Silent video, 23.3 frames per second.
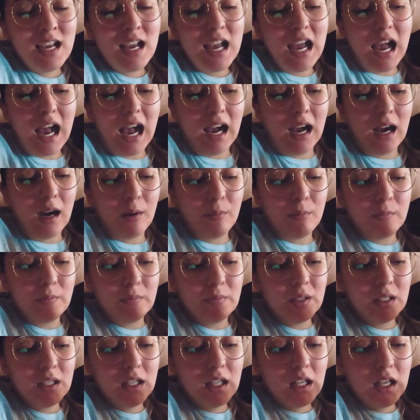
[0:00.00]
Um,
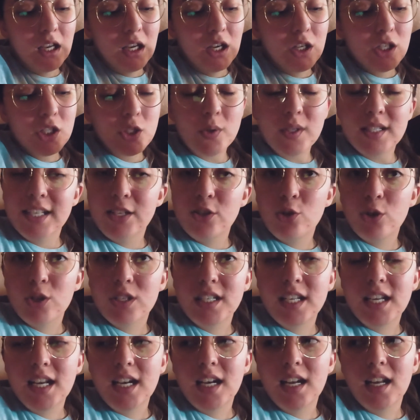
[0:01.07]
so it's
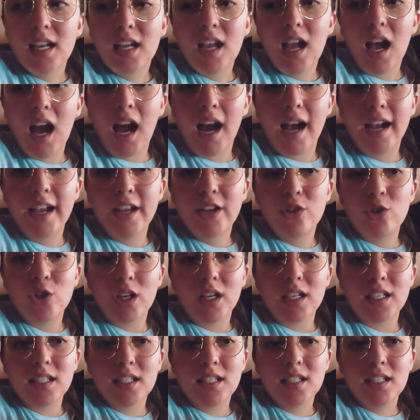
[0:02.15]
interesting. I
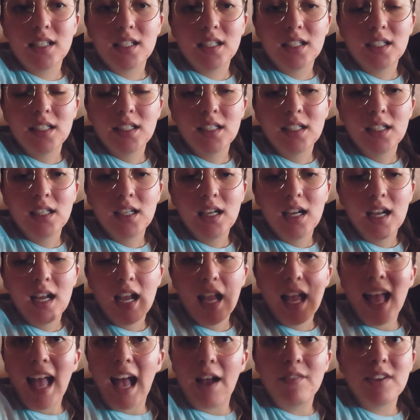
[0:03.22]
just
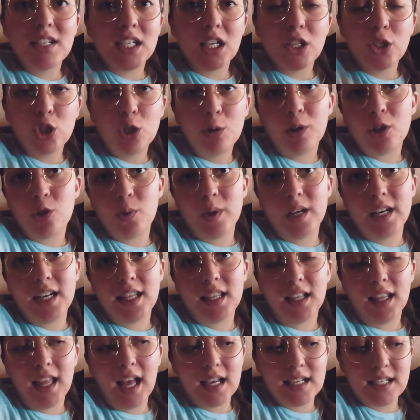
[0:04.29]
haven't done too much reading in
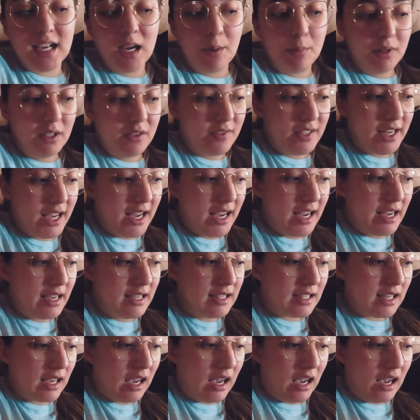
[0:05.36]
the last couple of
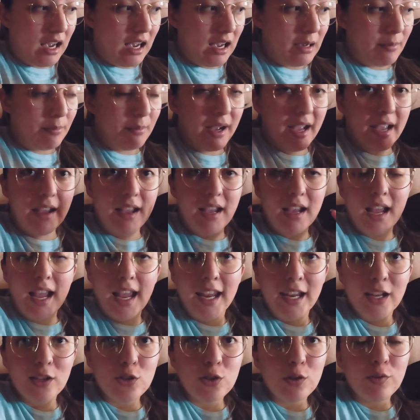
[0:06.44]
days. Uh, my
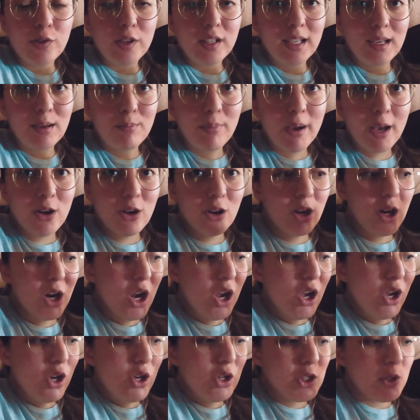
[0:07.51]
hands are feeling better,
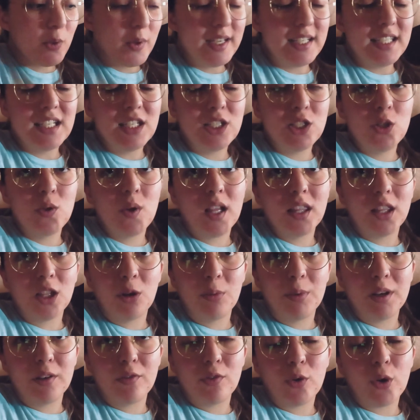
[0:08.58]
so I did do a little
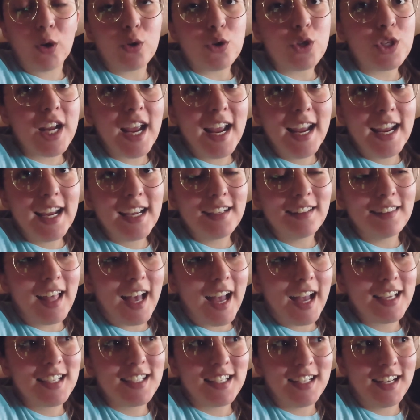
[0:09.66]
bit of crocheting
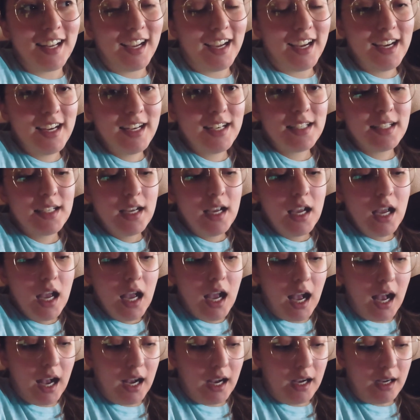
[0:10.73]
last night.
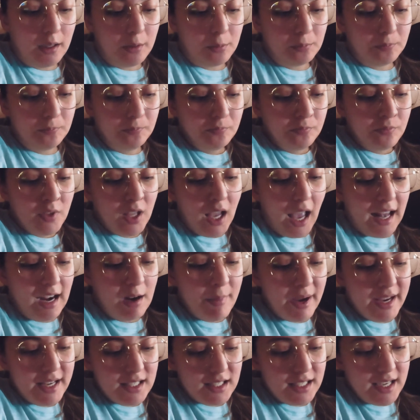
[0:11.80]
Um, and I
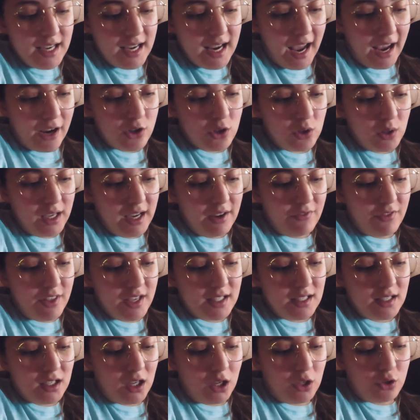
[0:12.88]
might see actually if this
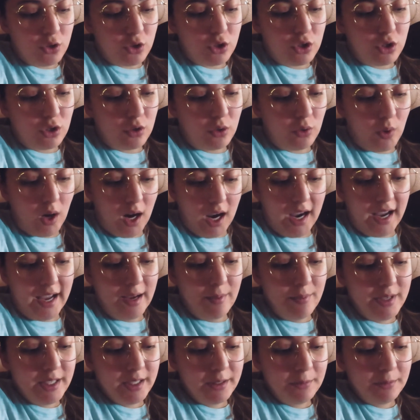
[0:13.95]
is on Scribd